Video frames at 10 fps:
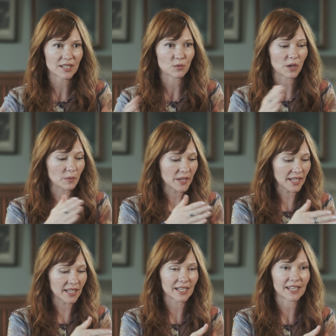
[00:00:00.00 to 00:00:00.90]
where we
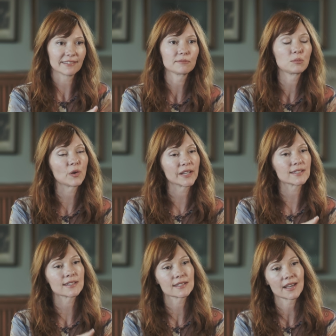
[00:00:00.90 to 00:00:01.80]
can give points
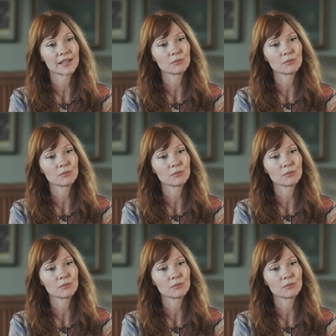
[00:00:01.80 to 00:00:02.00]
and assign